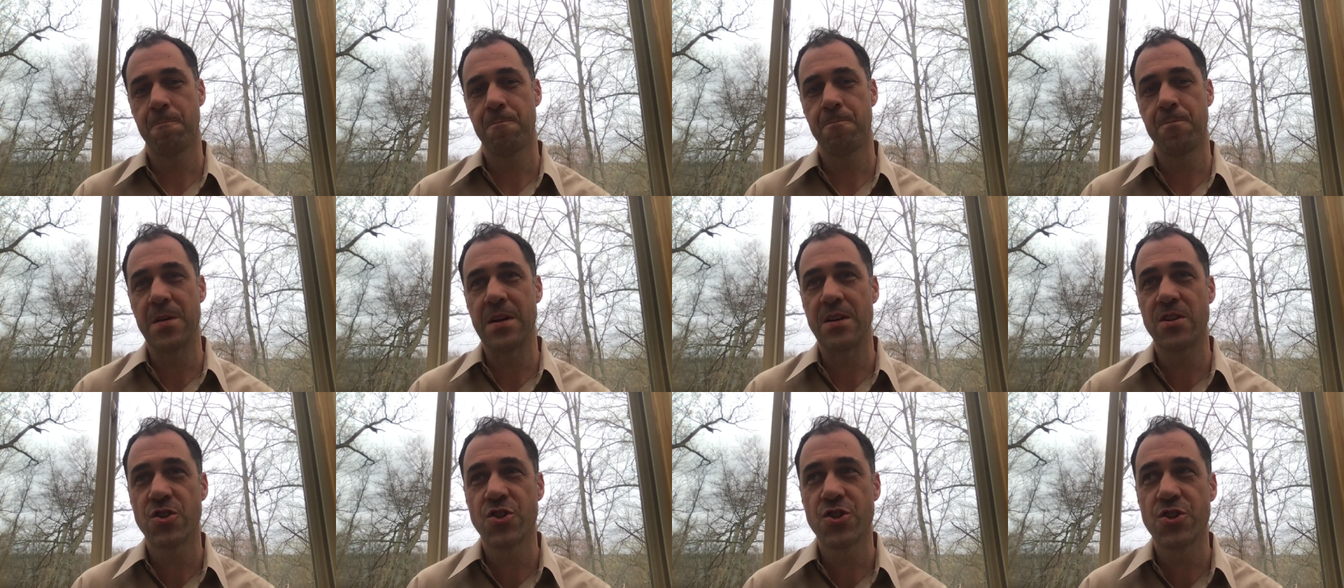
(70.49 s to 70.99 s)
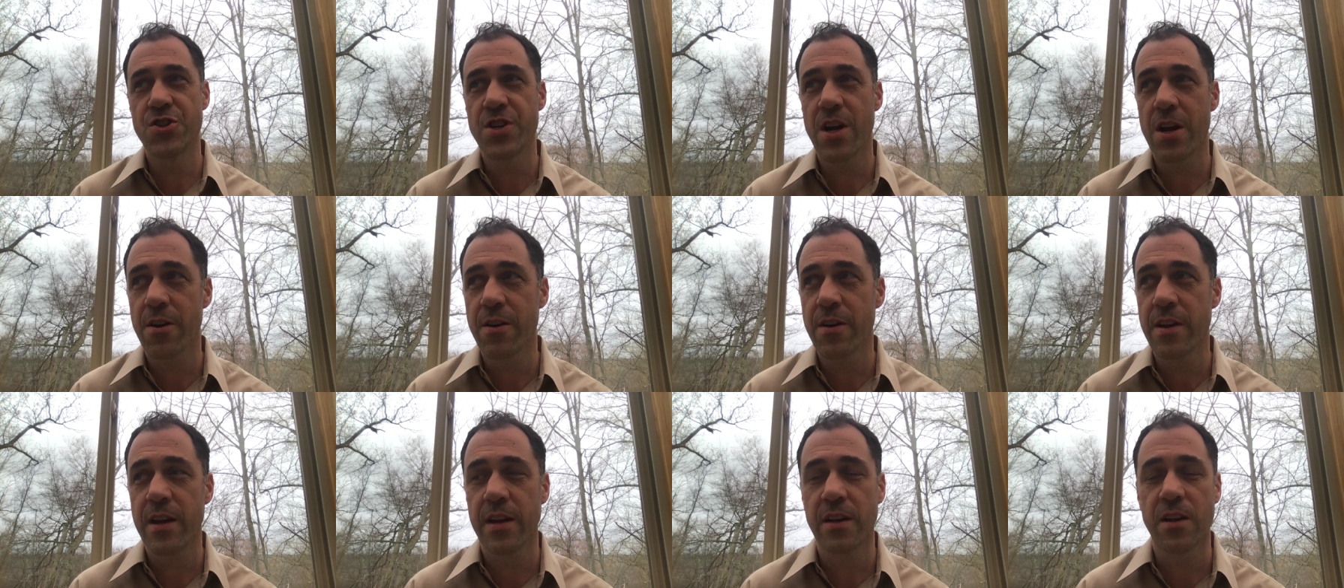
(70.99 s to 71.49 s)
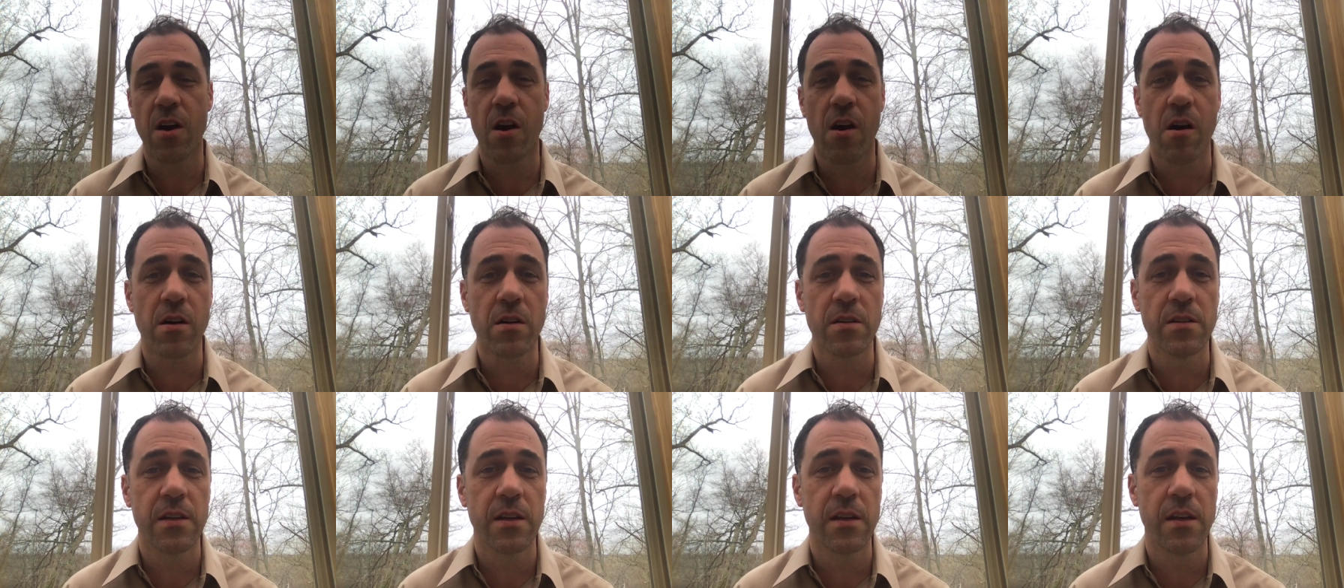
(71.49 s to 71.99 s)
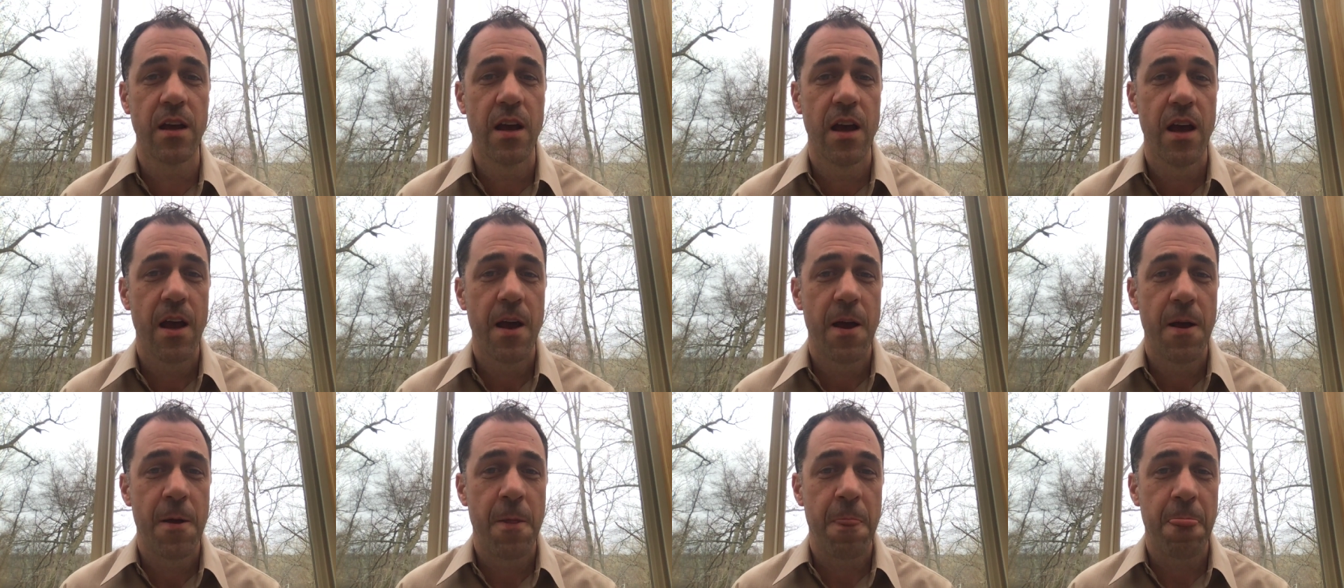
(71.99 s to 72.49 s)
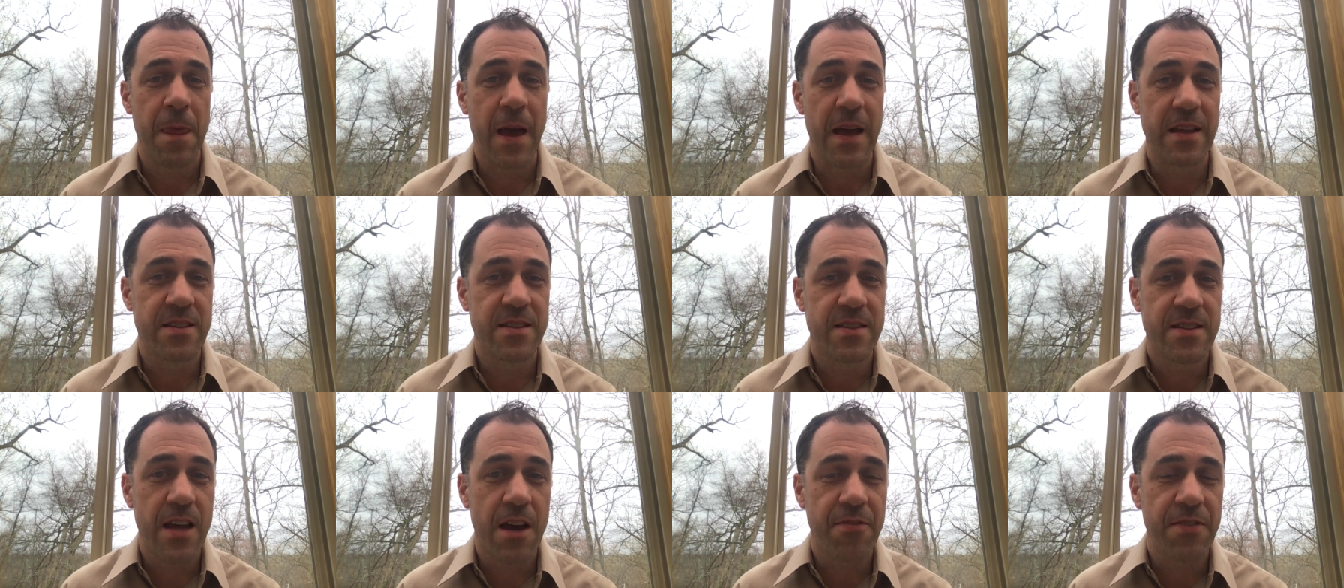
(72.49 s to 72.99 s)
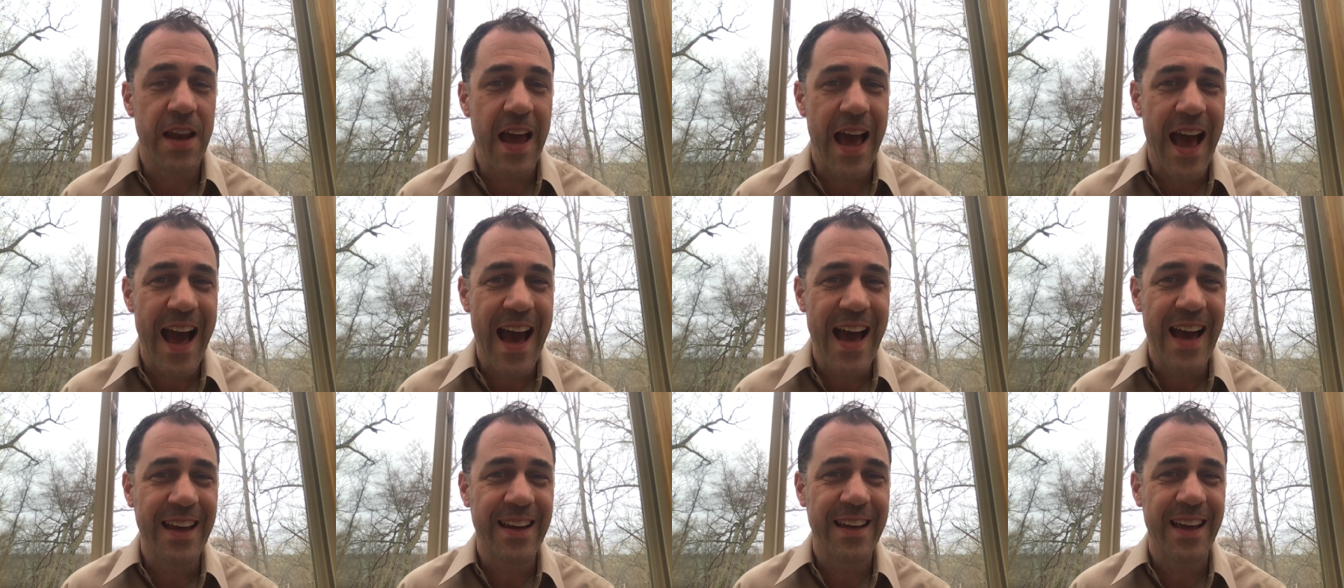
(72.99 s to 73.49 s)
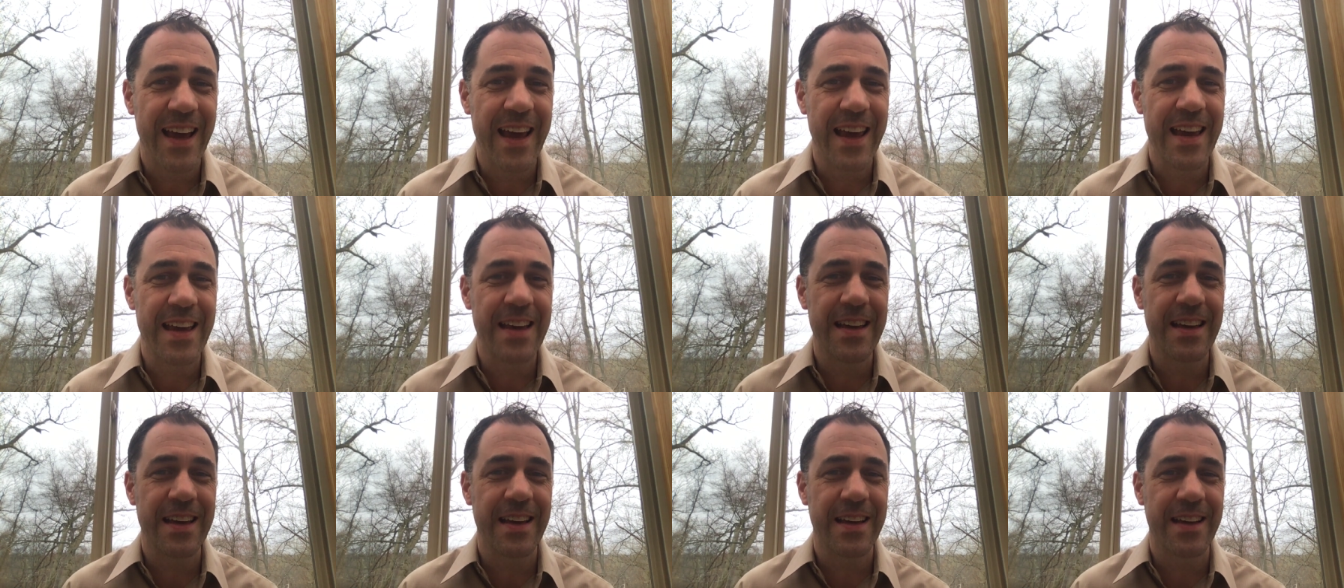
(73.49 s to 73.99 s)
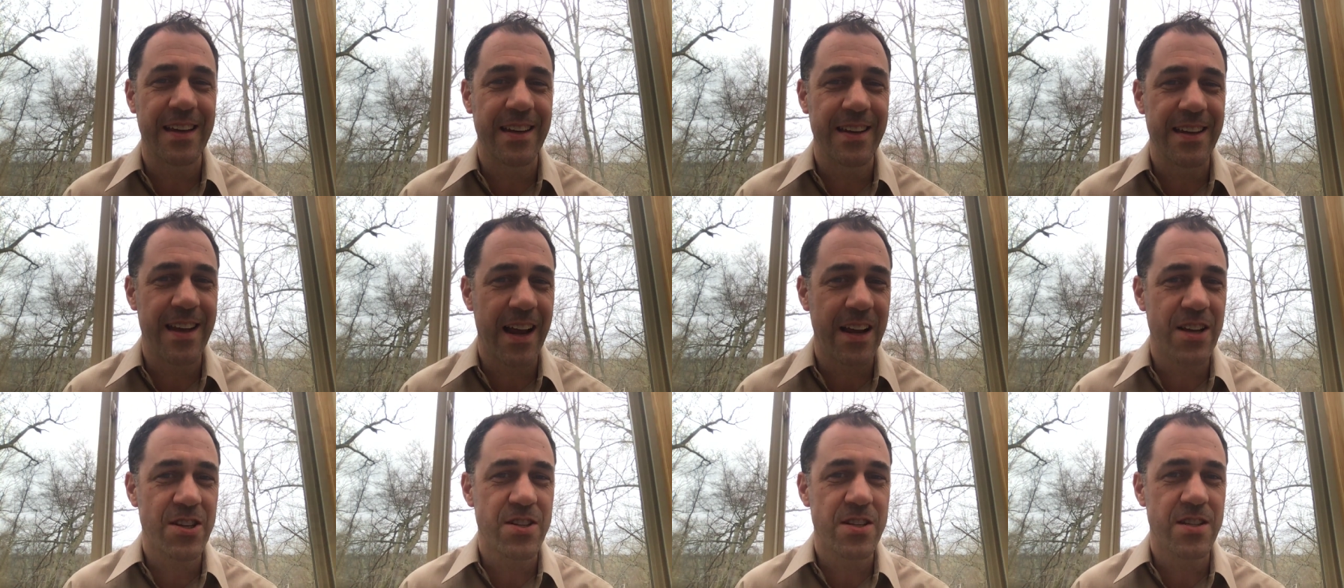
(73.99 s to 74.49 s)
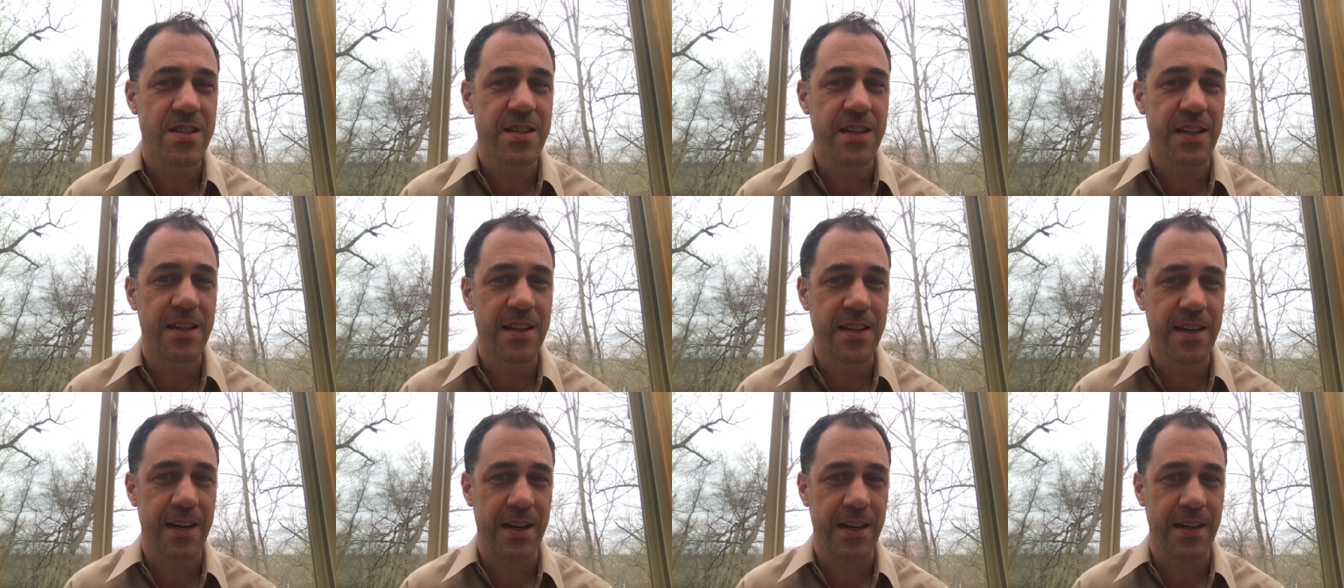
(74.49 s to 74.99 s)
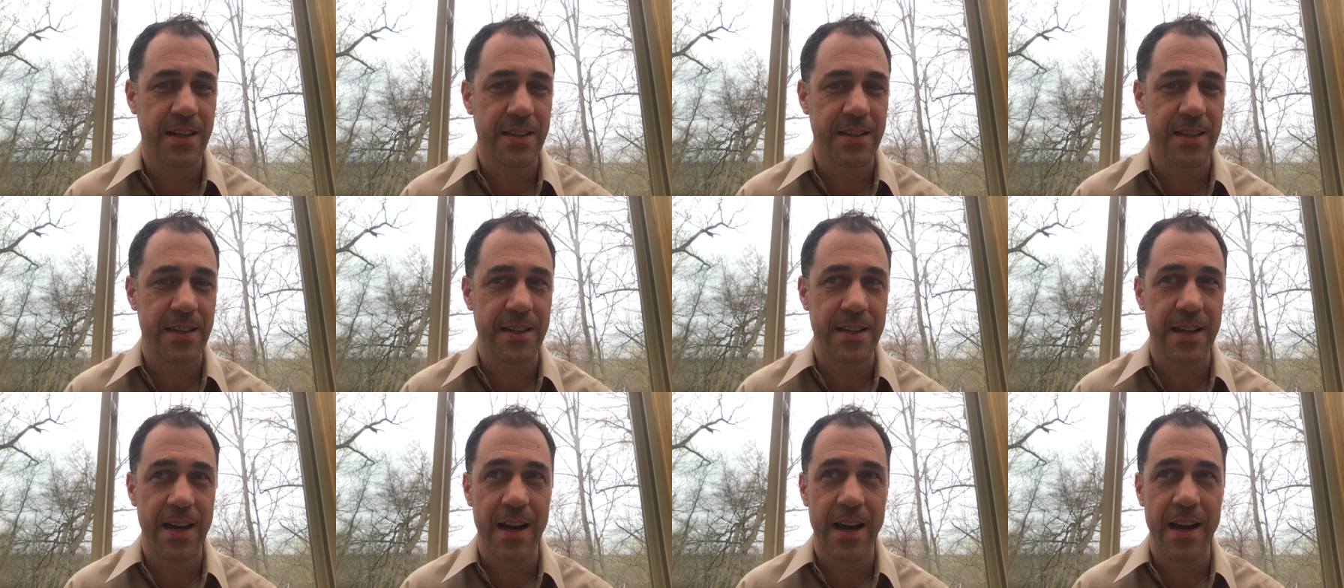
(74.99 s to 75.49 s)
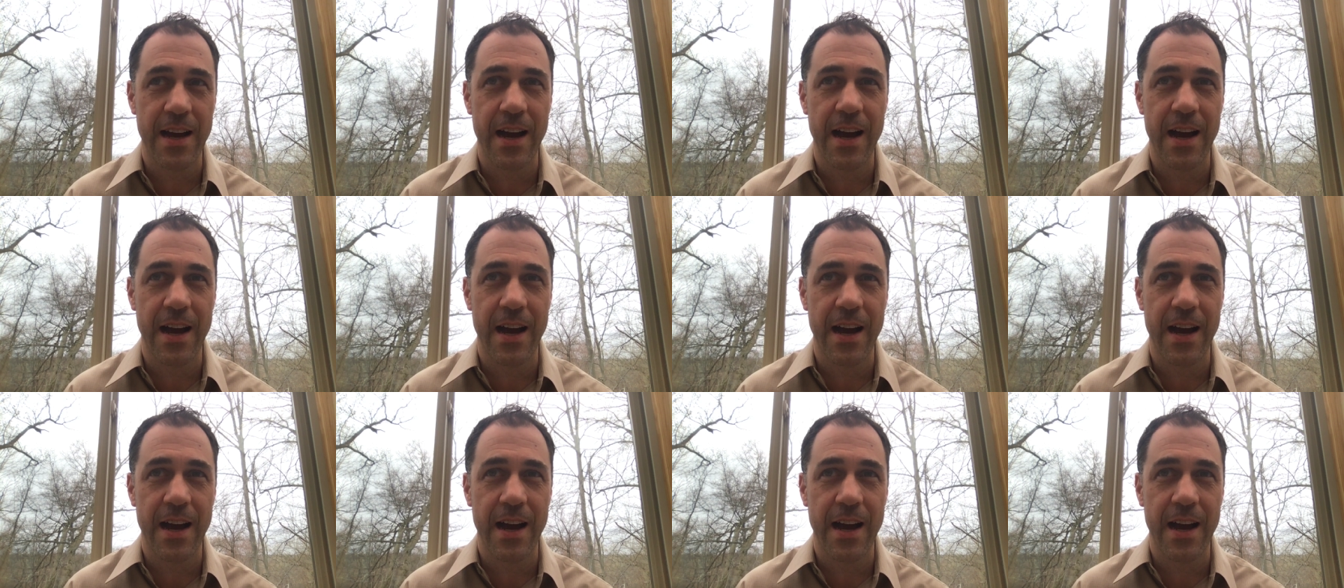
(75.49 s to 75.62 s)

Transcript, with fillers: that Shari and Karlyn and Stephan had a connection to God that